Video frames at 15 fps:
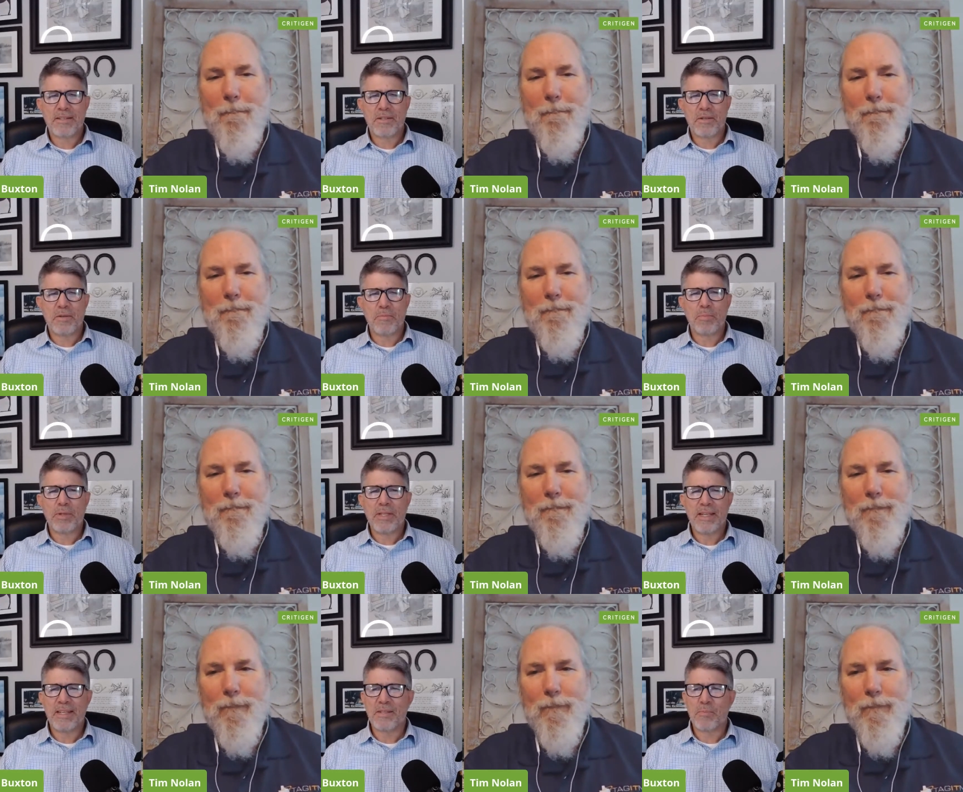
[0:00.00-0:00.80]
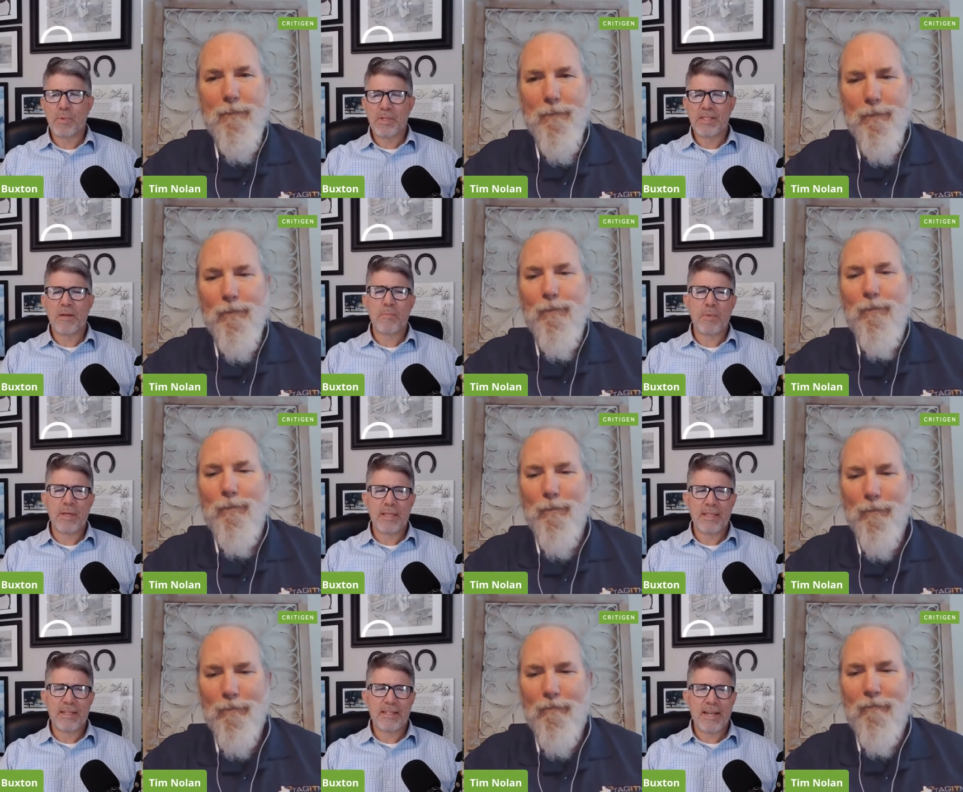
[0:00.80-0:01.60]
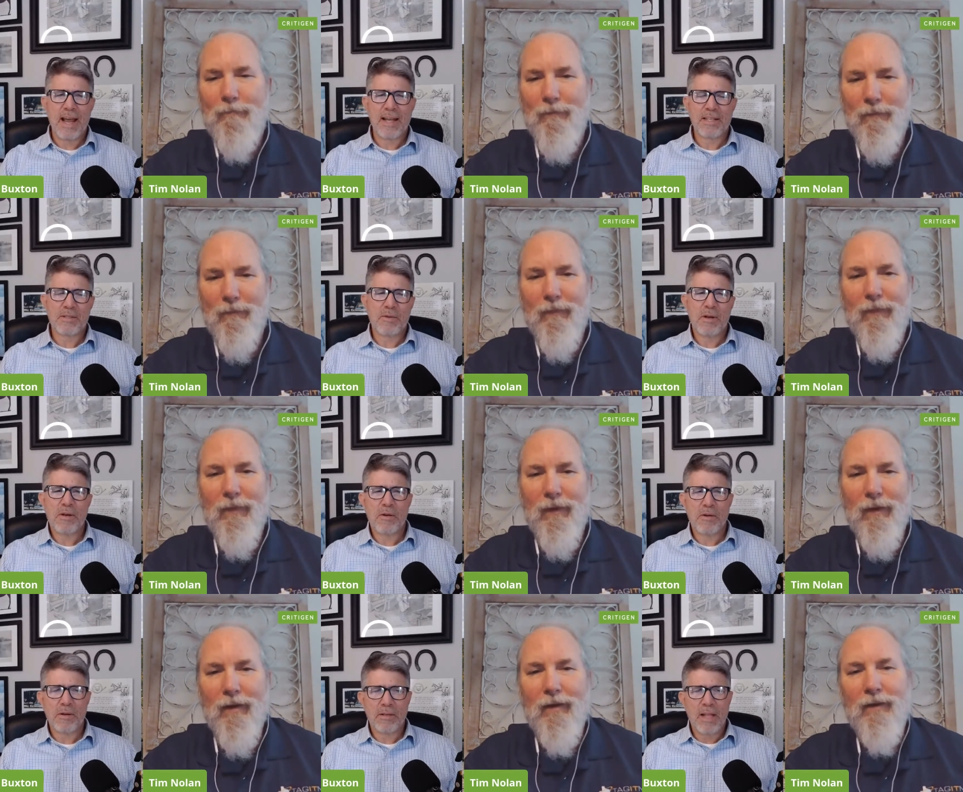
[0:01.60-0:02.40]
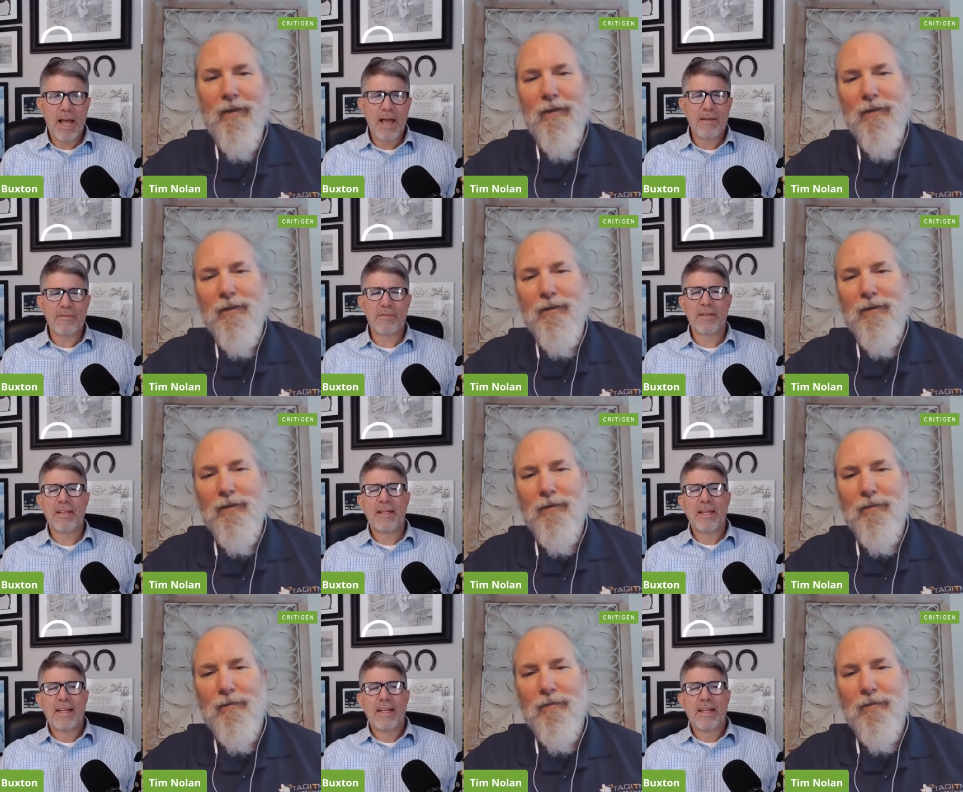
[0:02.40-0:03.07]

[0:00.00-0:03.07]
Speaker 1: So please put something in the chat so I know you're live,